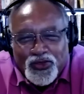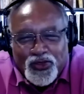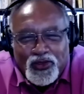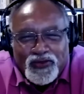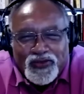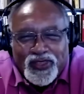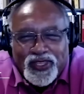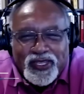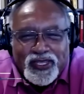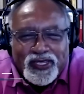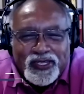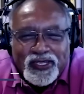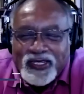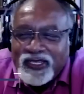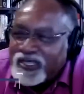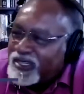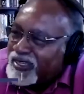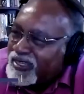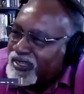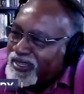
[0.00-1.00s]
over there.
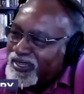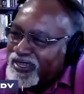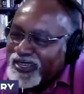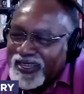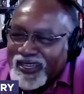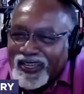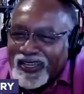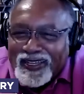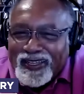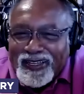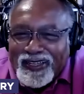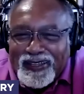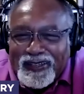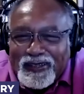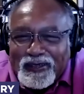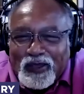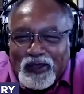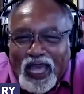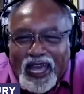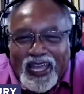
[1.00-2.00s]

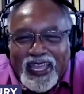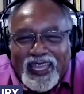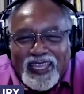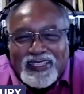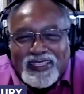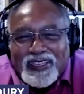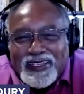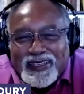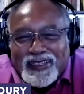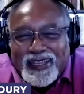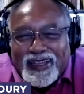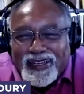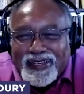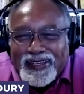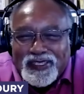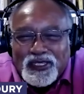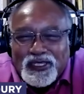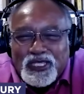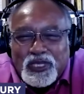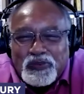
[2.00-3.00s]
I
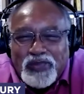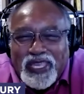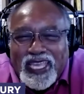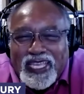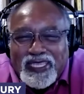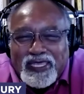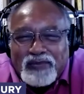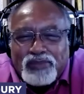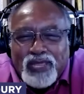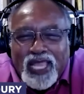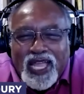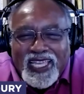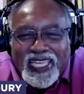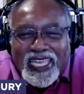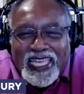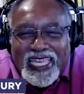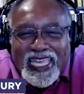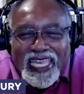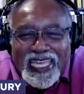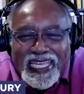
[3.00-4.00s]
used to be at the
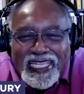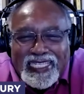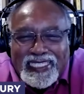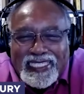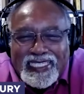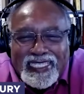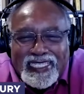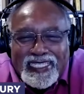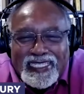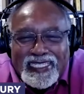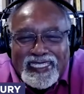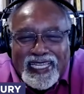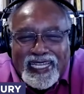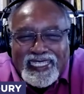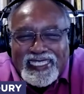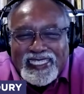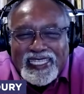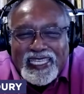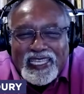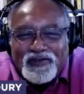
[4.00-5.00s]

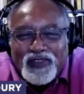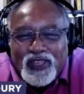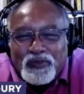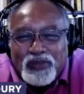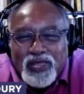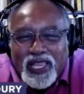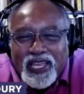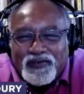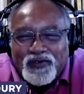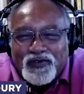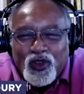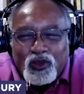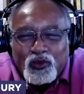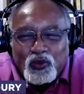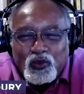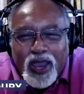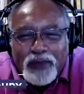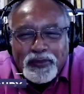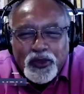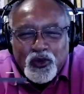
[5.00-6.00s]
bloggingheads.tv platform.
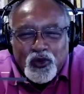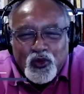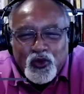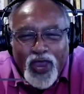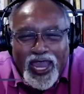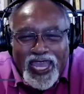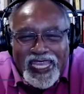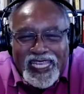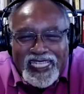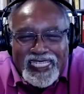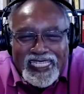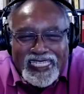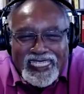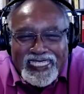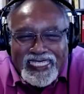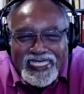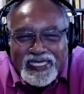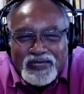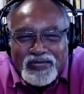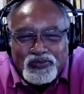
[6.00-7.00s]
Robert Wright
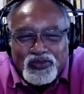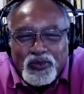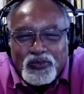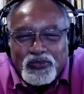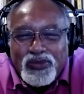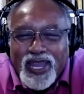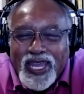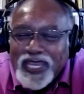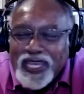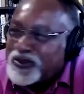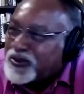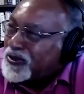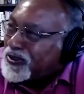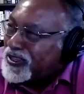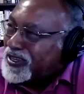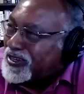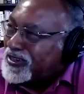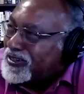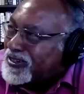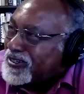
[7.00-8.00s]
is the proprietor
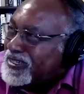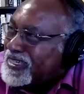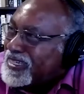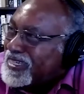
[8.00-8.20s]
there.